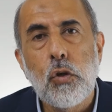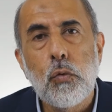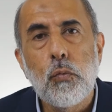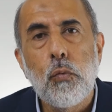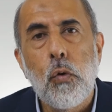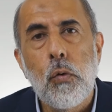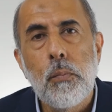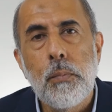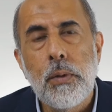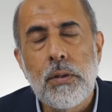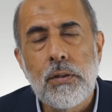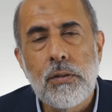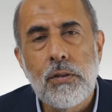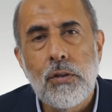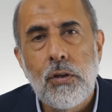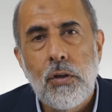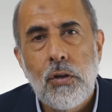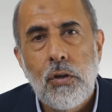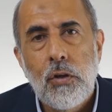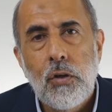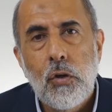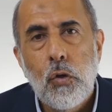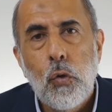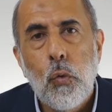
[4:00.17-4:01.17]
a woman
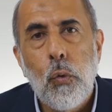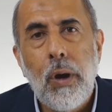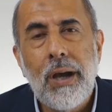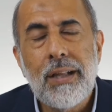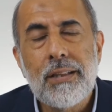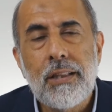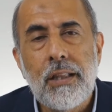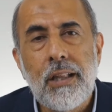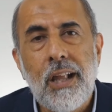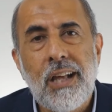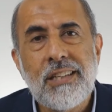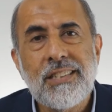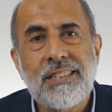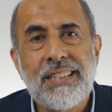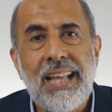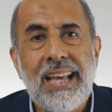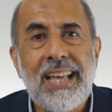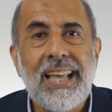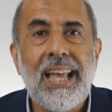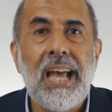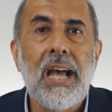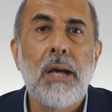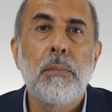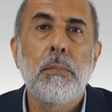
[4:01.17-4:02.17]
who had lost a
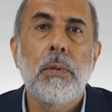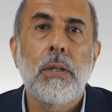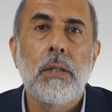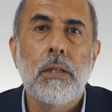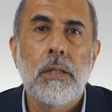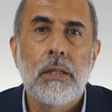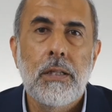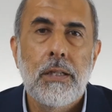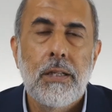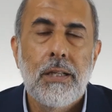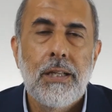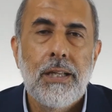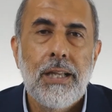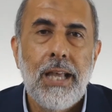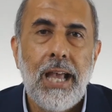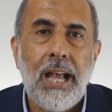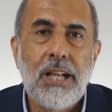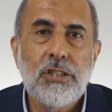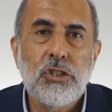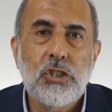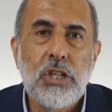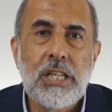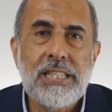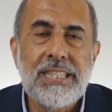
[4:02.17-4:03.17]
camel,
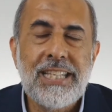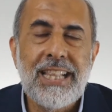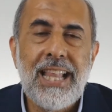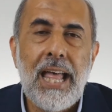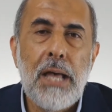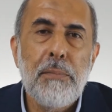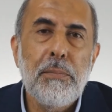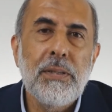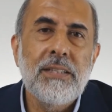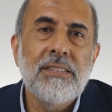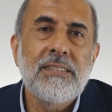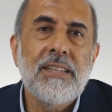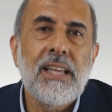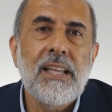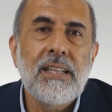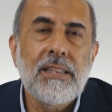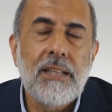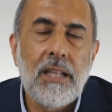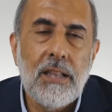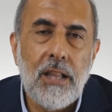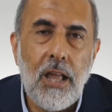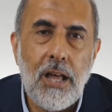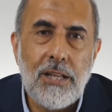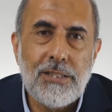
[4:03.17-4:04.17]
and she's lamenting
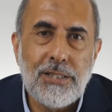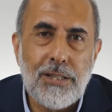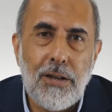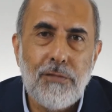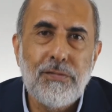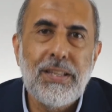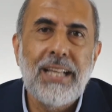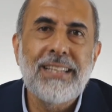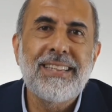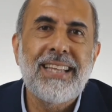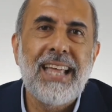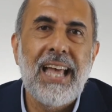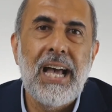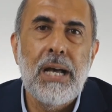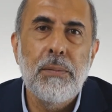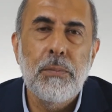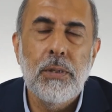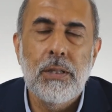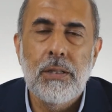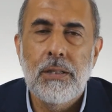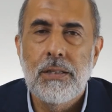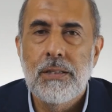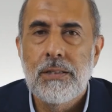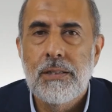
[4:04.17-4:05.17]
the loss of that
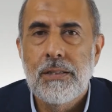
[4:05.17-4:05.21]
camel.